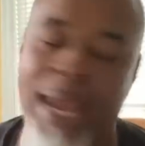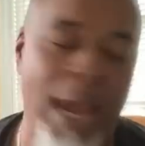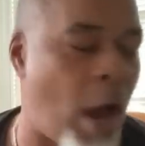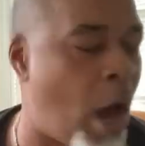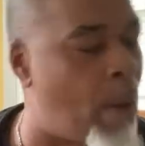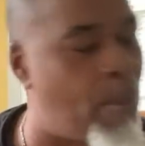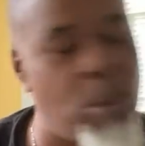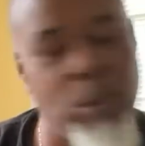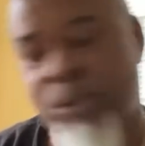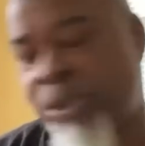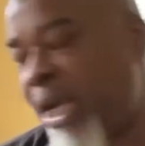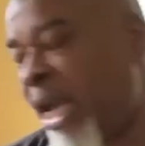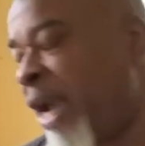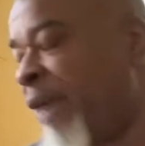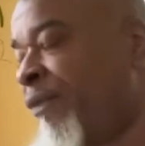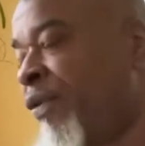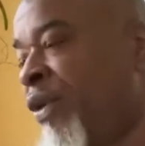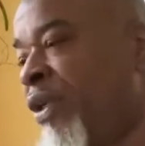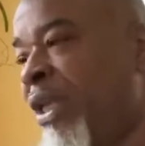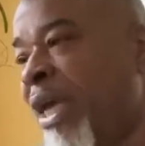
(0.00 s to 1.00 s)
almost
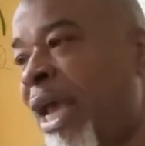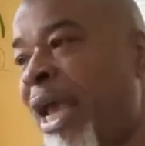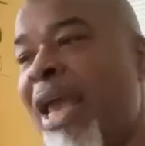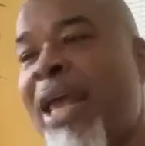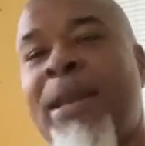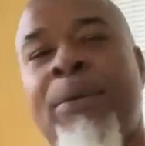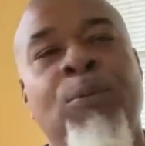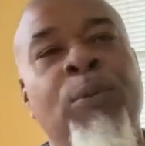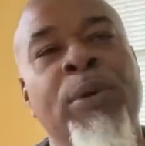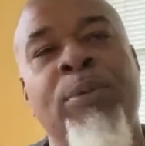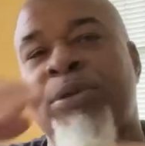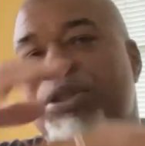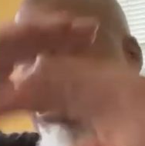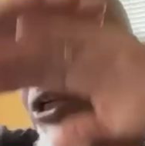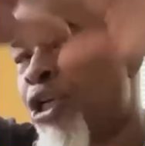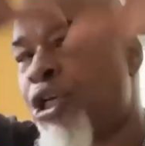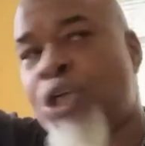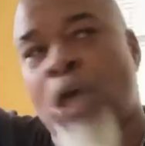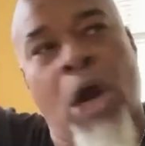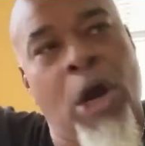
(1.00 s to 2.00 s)
every day. And we was in
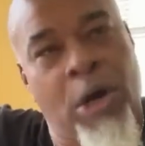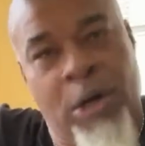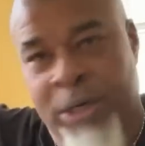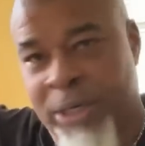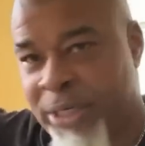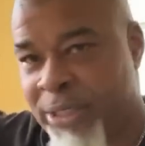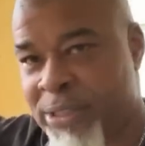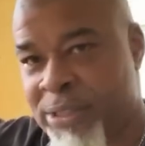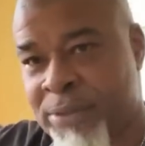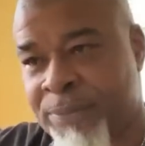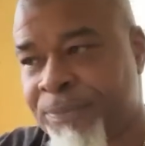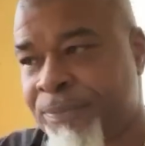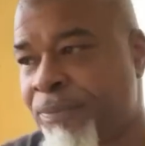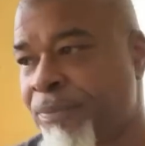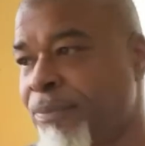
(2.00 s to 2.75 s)
the darkness.